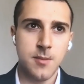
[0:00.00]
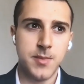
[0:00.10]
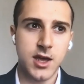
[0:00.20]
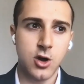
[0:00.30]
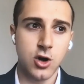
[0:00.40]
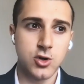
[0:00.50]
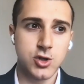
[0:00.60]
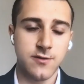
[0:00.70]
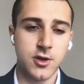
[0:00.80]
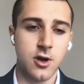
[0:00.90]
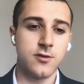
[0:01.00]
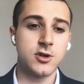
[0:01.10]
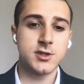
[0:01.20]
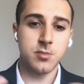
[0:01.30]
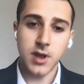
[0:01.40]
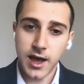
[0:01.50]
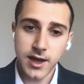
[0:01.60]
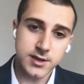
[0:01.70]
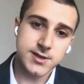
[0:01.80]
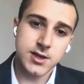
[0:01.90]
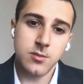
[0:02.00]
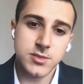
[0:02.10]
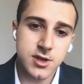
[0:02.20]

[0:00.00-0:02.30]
because of the oversupply in some